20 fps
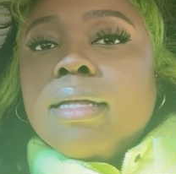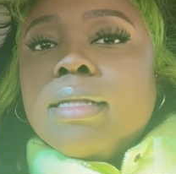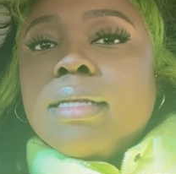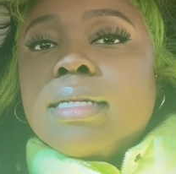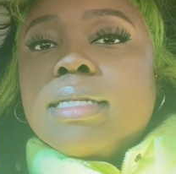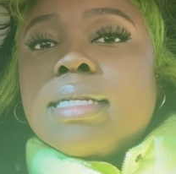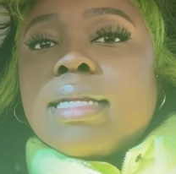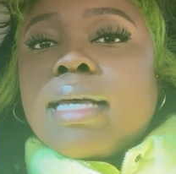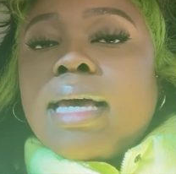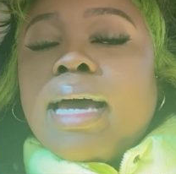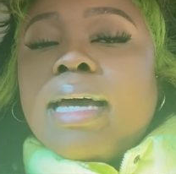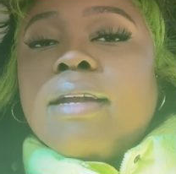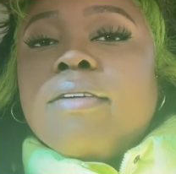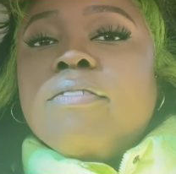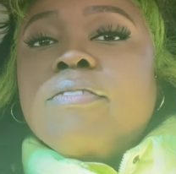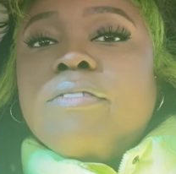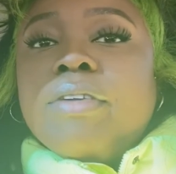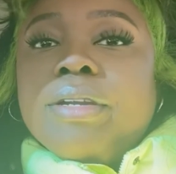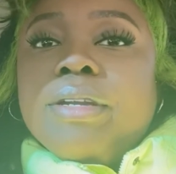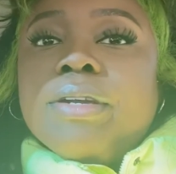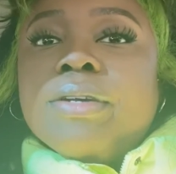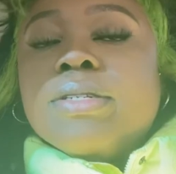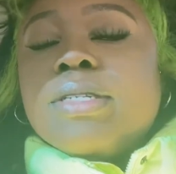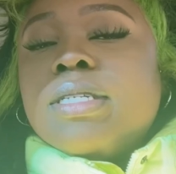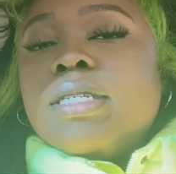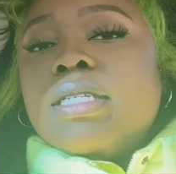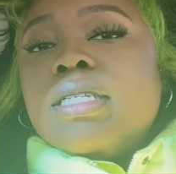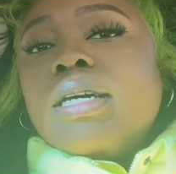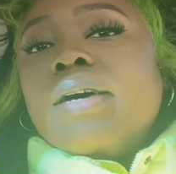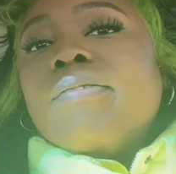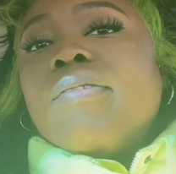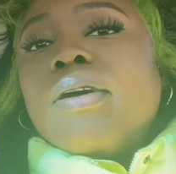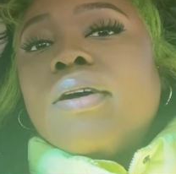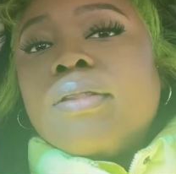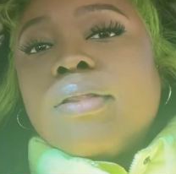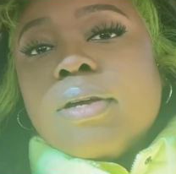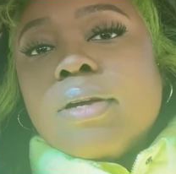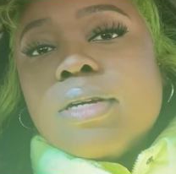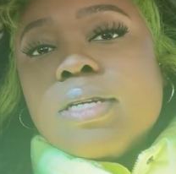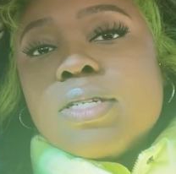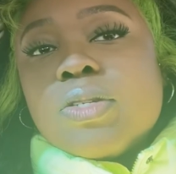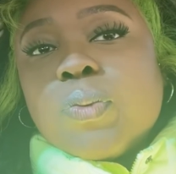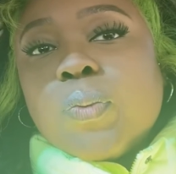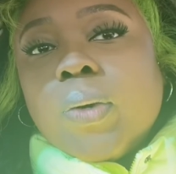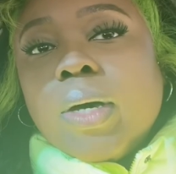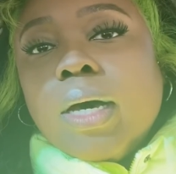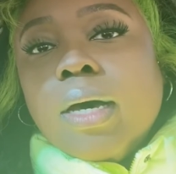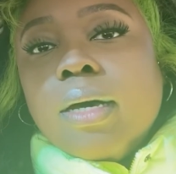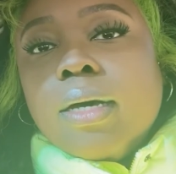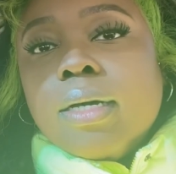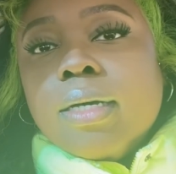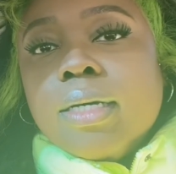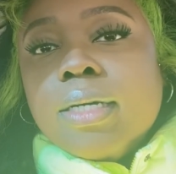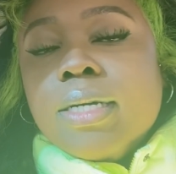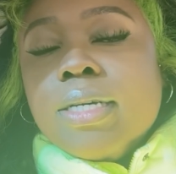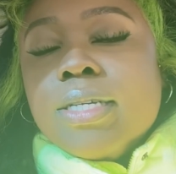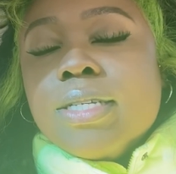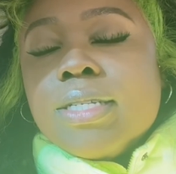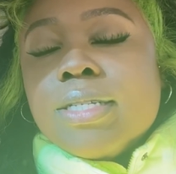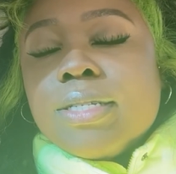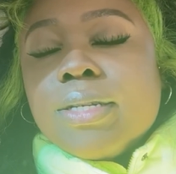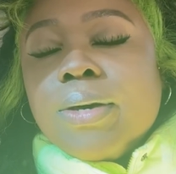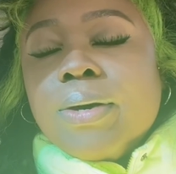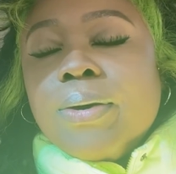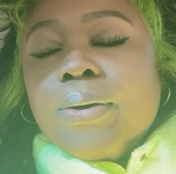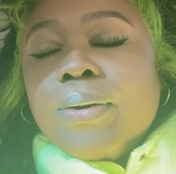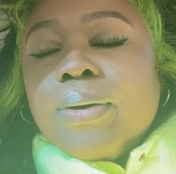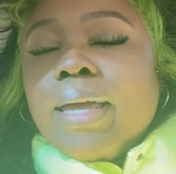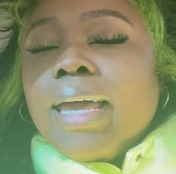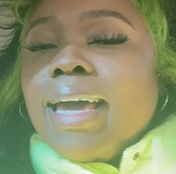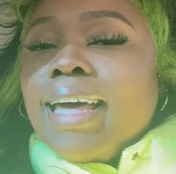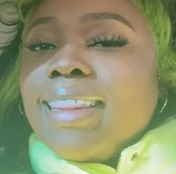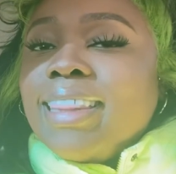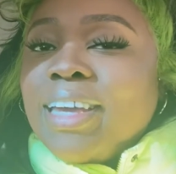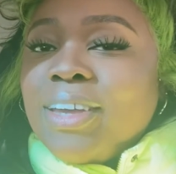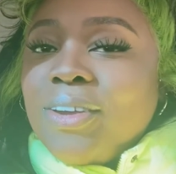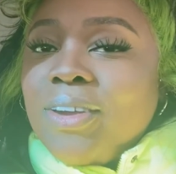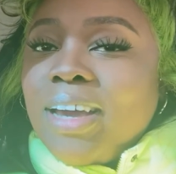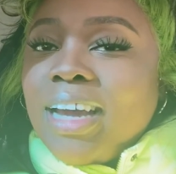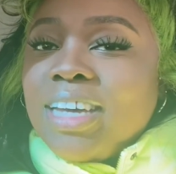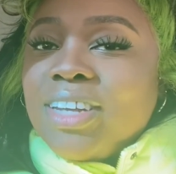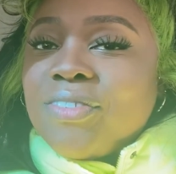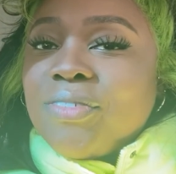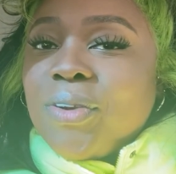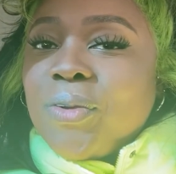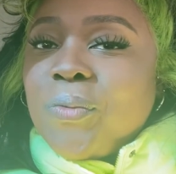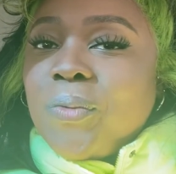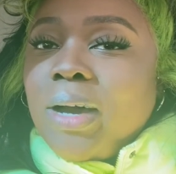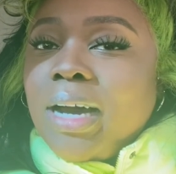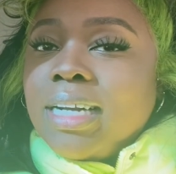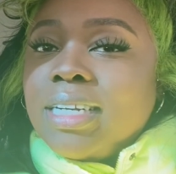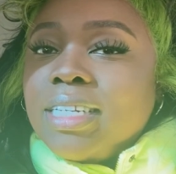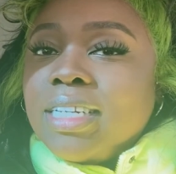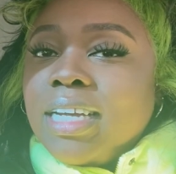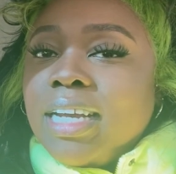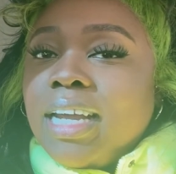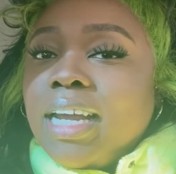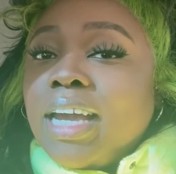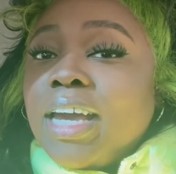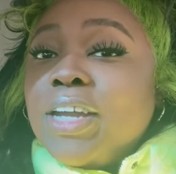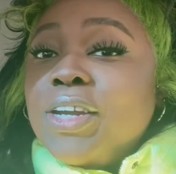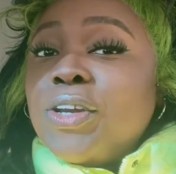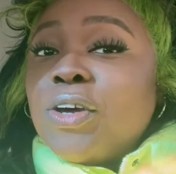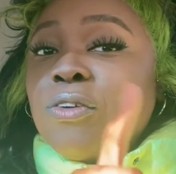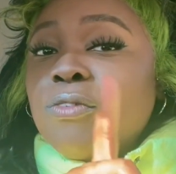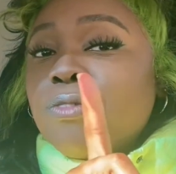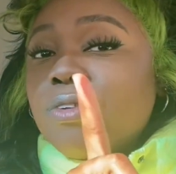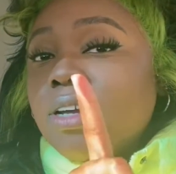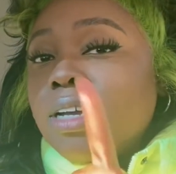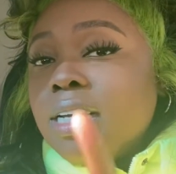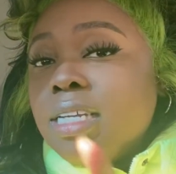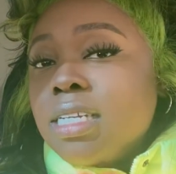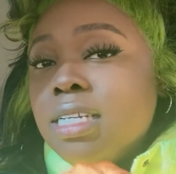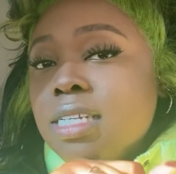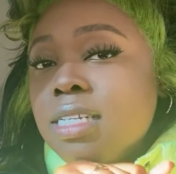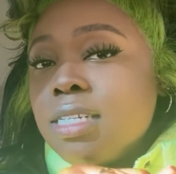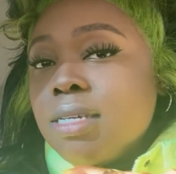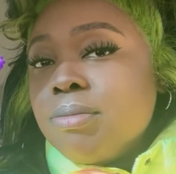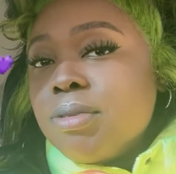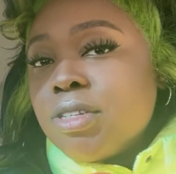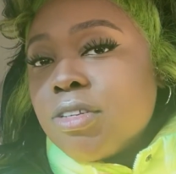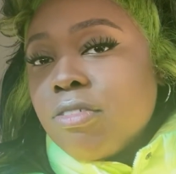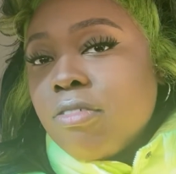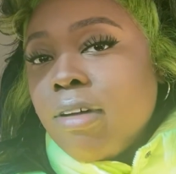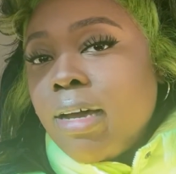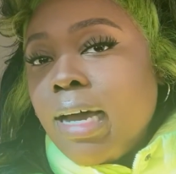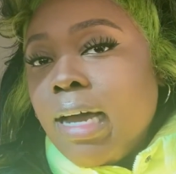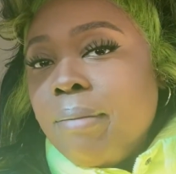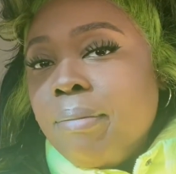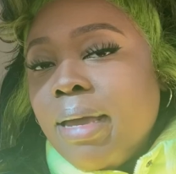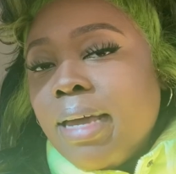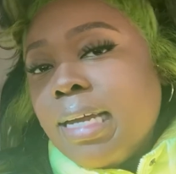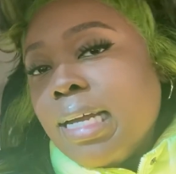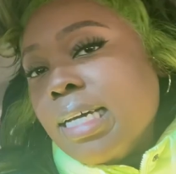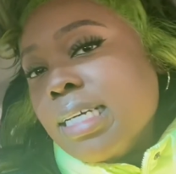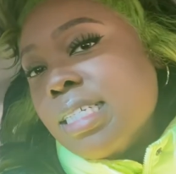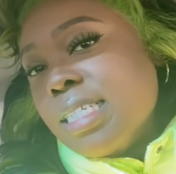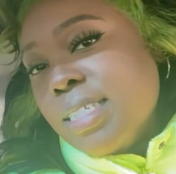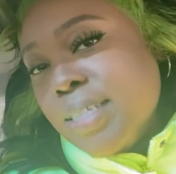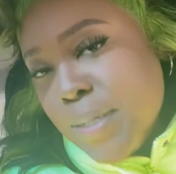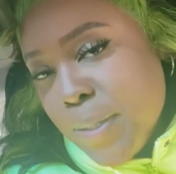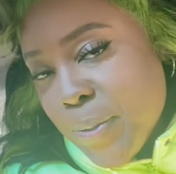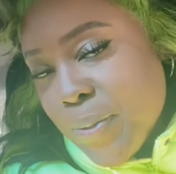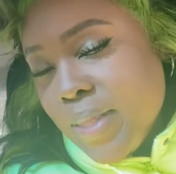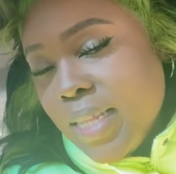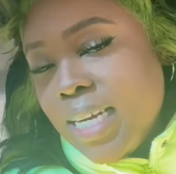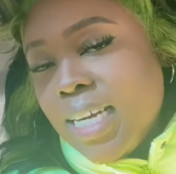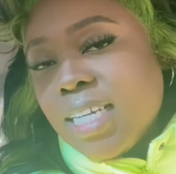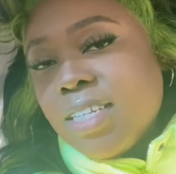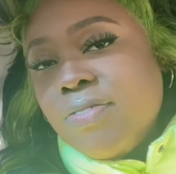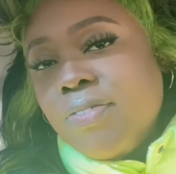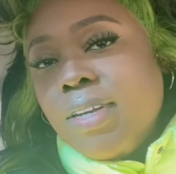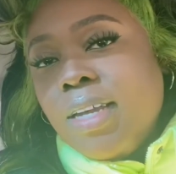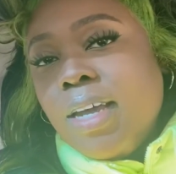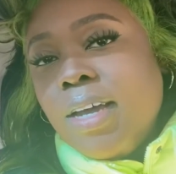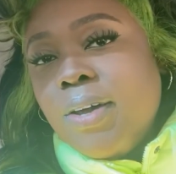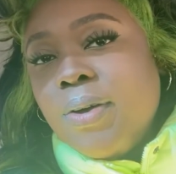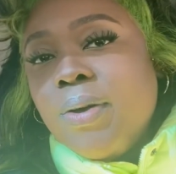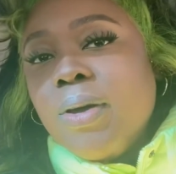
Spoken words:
videos and stuff on there as well. So yeah, thank you guys for watching. Don't forget to subscribe, and I'll see you in the next video.